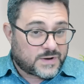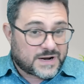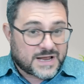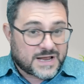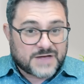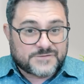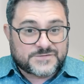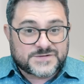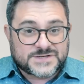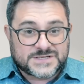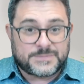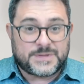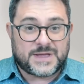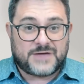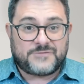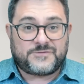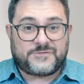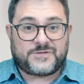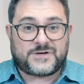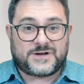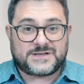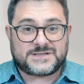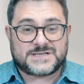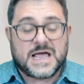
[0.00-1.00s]
They want to have some
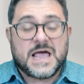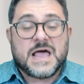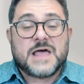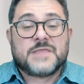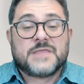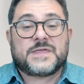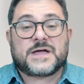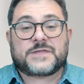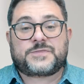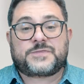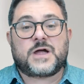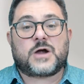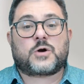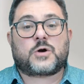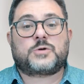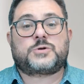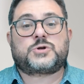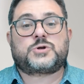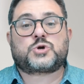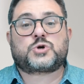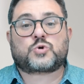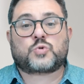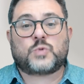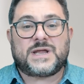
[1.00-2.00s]
evidence that they
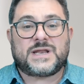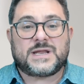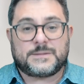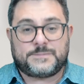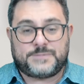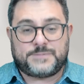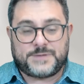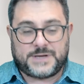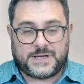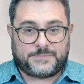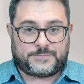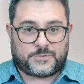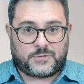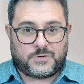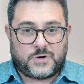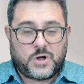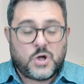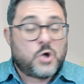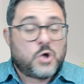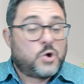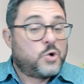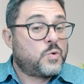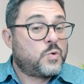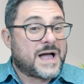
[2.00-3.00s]
are treating
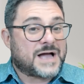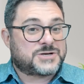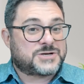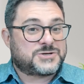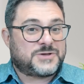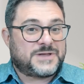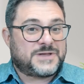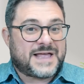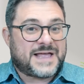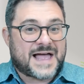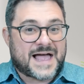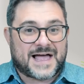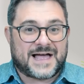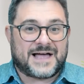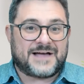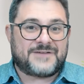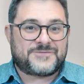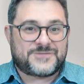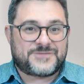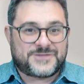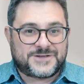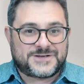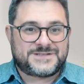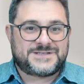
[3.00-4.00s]
people who actually
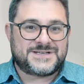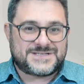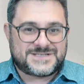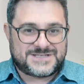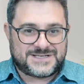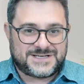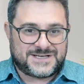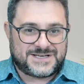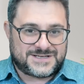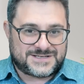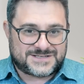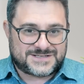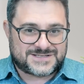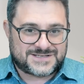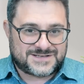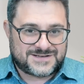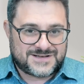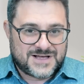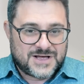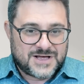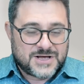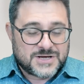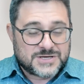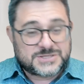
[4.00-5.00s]
have the
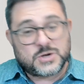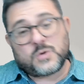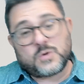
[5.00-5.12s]
disease.